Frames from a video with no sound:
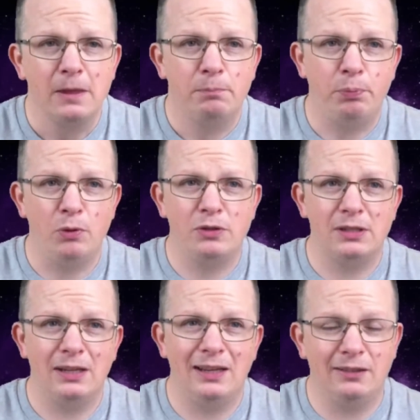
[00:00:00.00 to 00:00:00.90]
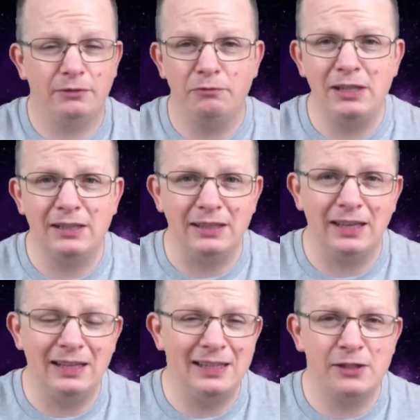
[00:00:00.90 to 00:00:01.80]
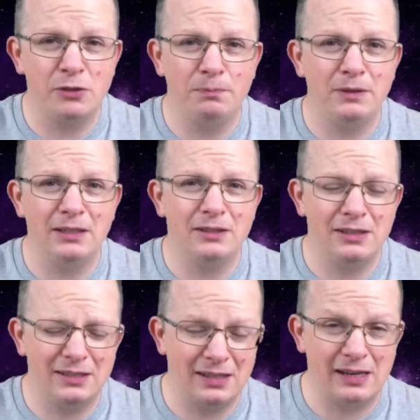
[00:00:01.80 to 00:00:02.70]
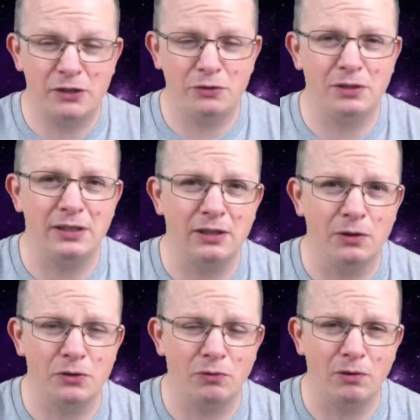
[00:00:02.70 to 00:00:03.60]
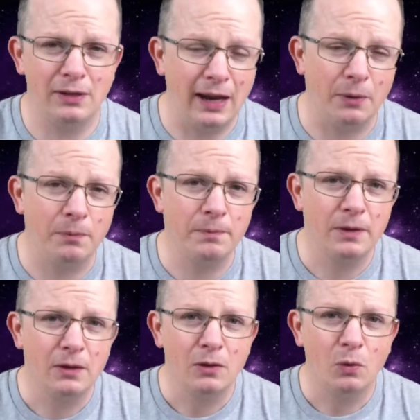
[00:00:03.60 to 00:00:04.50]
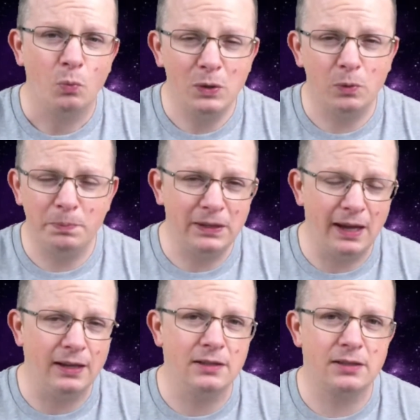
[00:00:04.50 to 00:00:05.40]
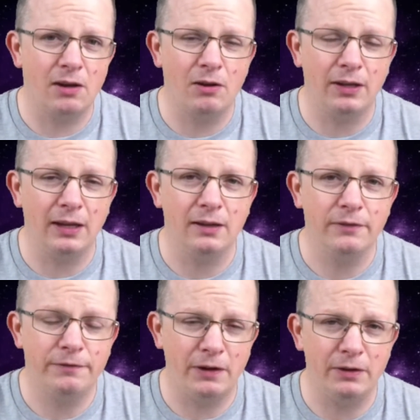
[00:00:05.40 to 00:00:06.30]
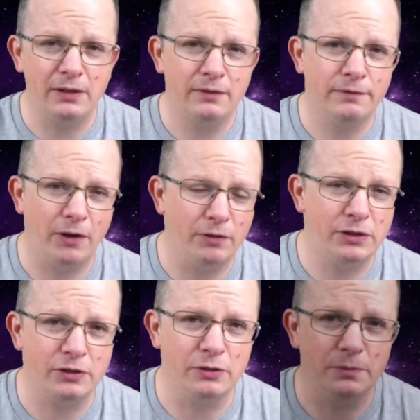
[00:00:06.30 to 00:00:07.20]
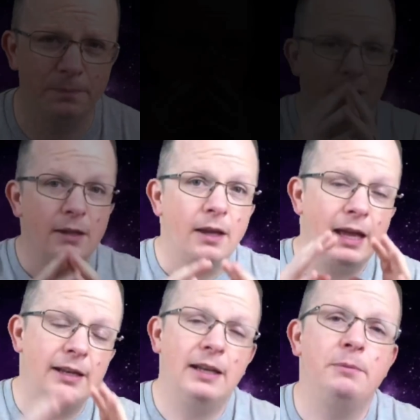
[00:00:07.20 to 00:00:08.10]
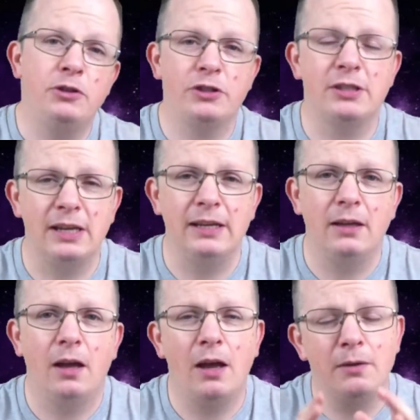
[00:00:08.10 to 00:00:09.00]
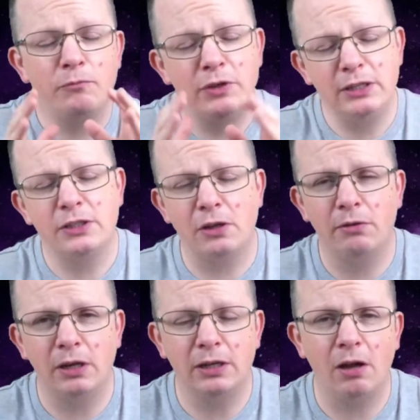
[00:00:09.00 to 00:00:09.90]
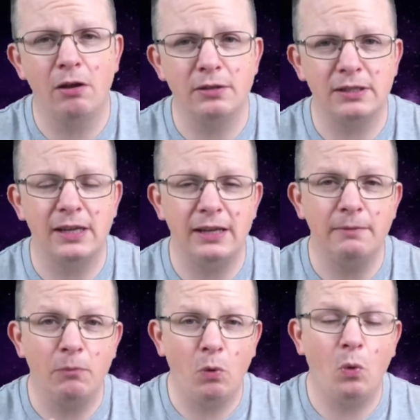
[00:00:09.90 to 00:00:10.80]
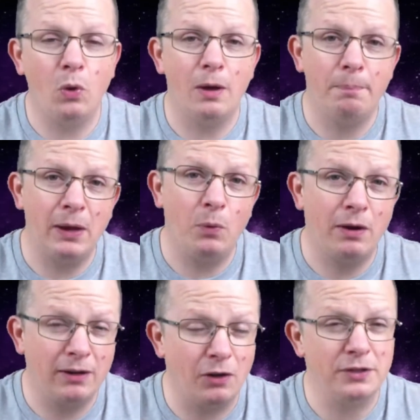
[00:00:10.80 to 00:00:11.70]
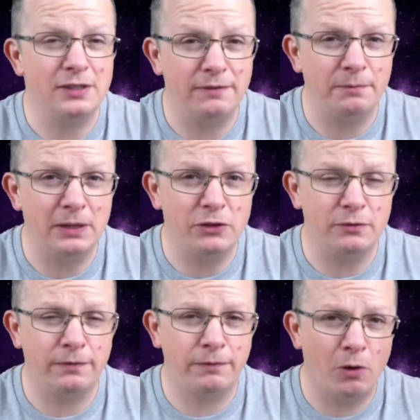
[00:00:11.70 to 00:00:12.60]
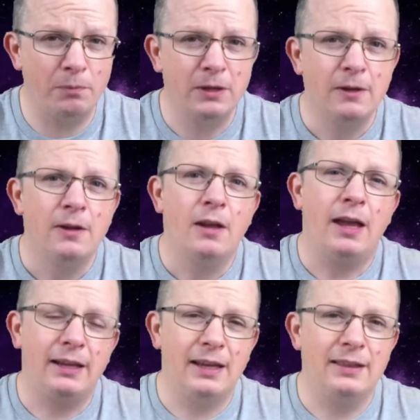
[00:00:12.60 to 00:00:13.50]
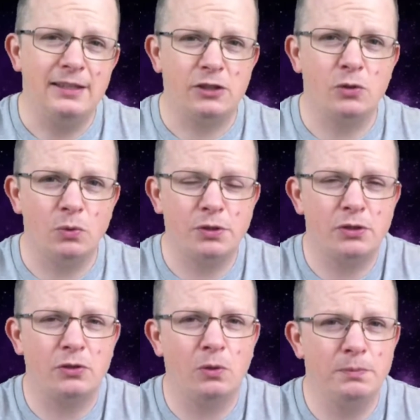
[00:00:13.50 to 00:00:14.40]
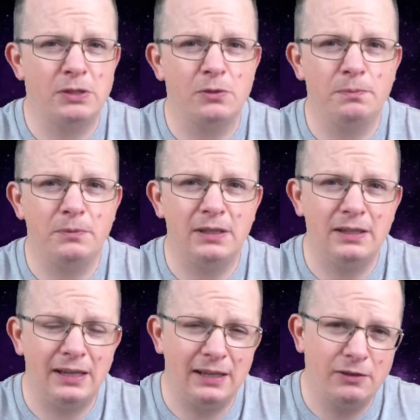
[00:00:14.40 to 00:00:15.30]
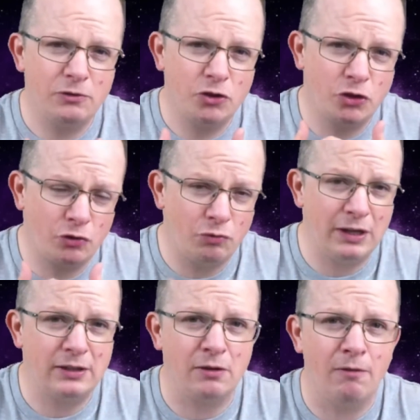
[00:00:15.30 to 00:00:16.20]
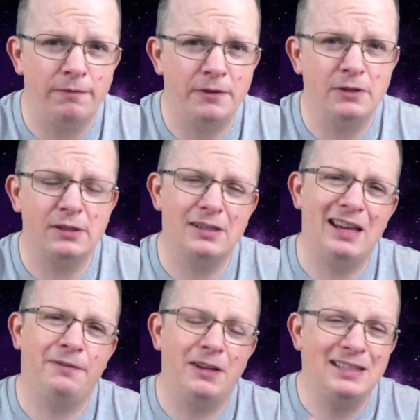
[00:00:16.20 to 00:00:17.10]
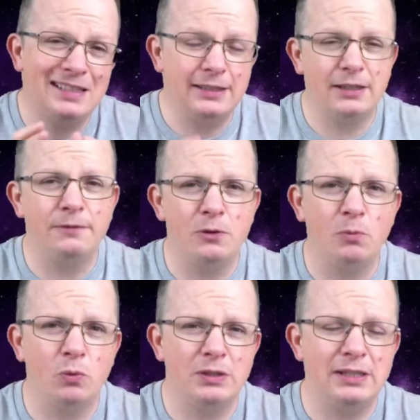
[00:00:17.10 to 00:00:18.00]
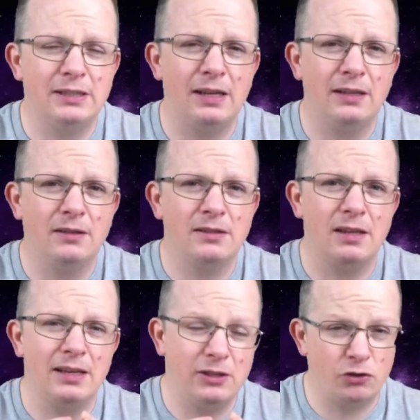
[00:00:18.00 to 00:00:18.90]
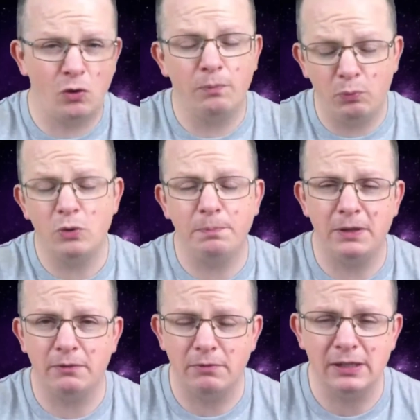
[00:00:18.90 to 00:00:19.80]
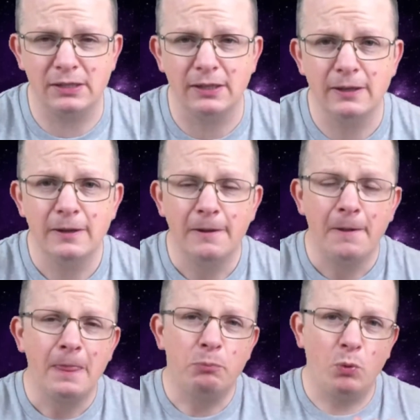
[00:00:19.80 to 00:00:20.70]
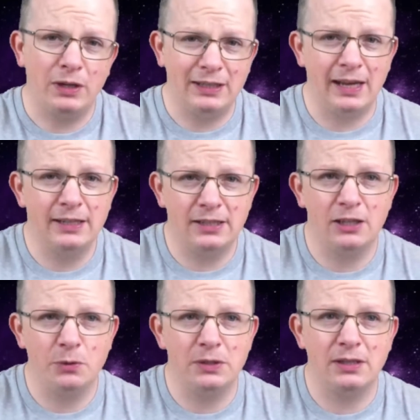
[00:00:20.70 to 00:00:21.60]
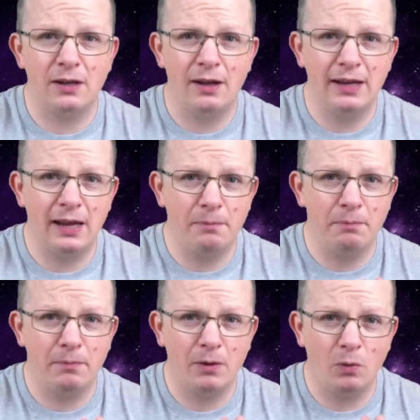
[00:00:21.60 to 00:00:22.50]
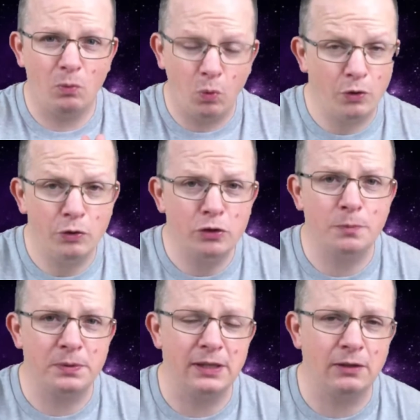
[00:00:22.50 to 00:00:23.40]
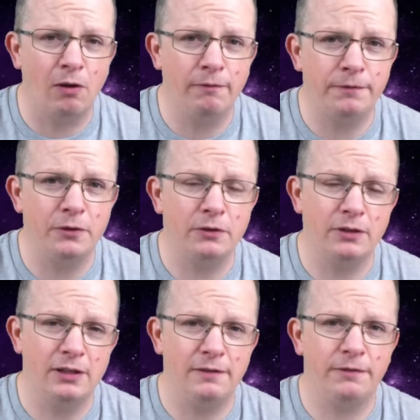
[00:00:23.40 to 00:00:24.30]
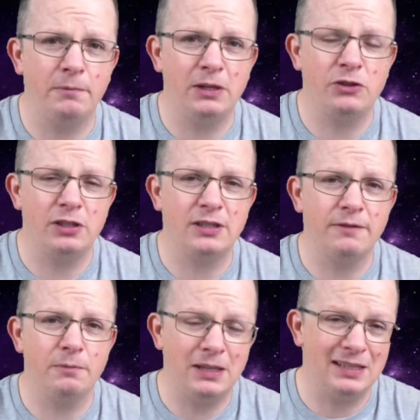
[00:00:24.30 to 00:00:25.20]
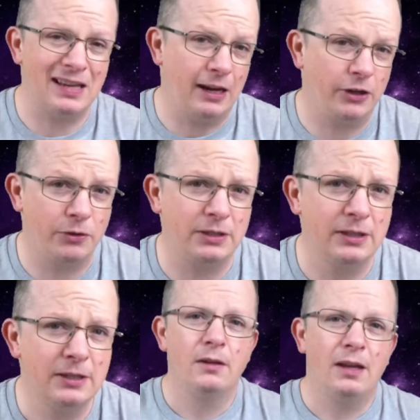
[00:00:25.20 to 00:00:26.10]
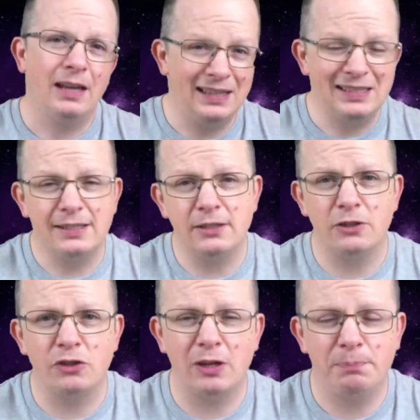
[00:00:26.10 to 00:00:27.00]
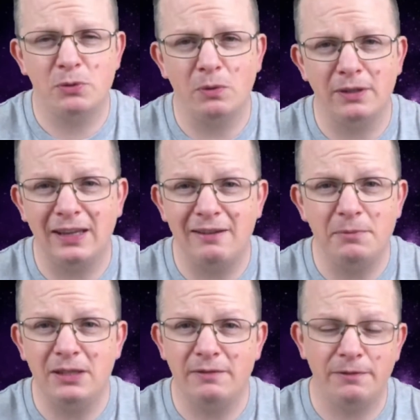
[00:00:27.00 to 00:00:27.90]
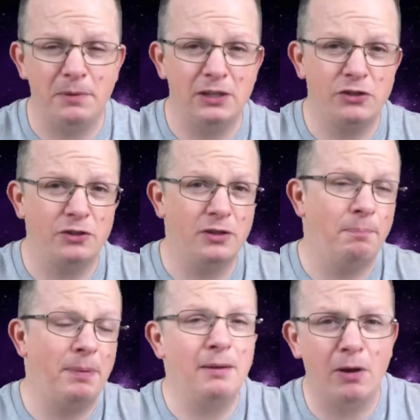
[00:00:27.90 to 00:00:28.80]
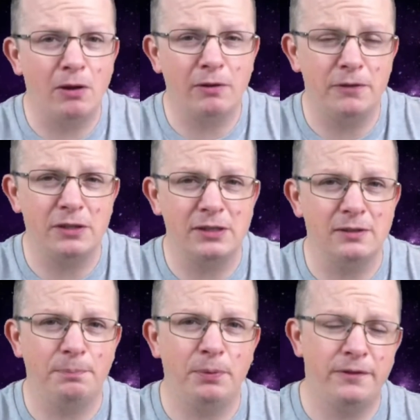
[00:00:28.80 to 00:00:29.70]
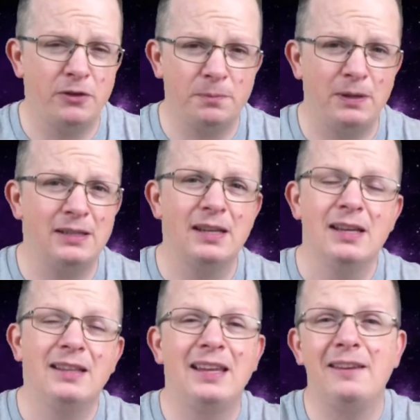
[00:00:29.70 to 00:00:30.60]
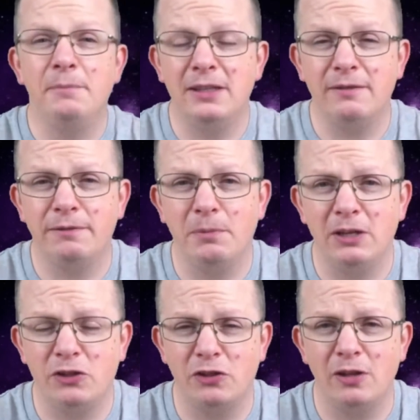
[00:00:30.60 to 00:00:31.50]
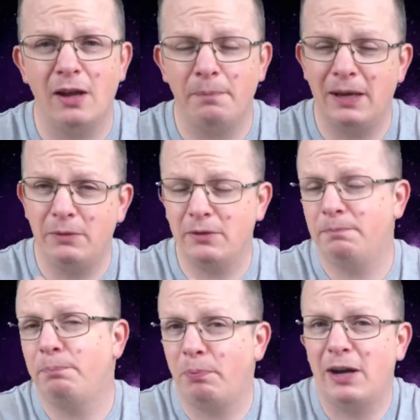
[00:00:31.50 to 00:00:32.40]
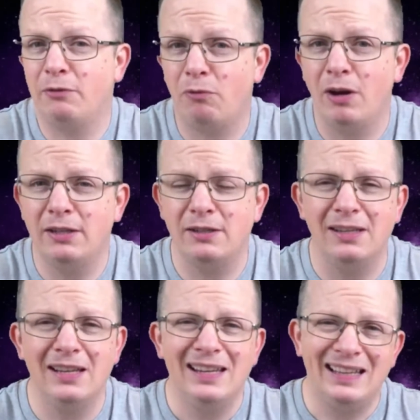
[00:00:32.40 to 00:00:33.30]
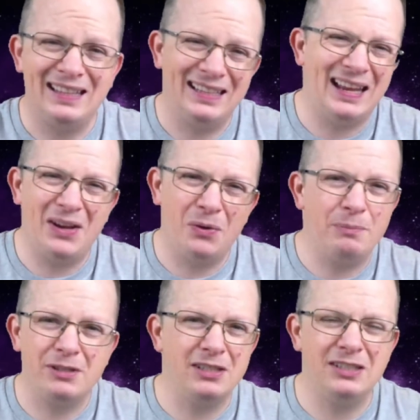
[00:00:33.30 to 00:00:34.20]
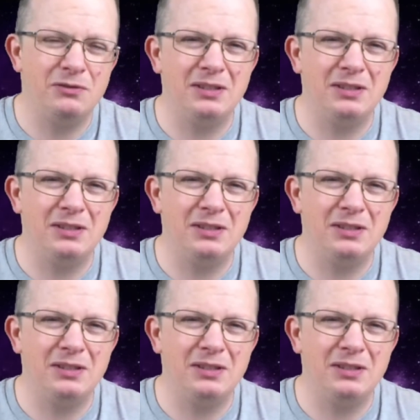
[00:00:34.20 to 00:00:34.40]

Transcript: But really, unless something disastrously goes wrong now, we will be getting Stargate very, very soon. And let me just say, I'm really sorry I can't say more about where I got this information from. Again, this source has told me something in strict confidence. If I did give you more details, his job would be at risk. But what I can tell you is that I am 100% confident that the information he's given me is accurate. And this is the chap as well that gave me the information about Mark Fergus in the first place, that gave me the information about Brad Wright and that how Amazon didn't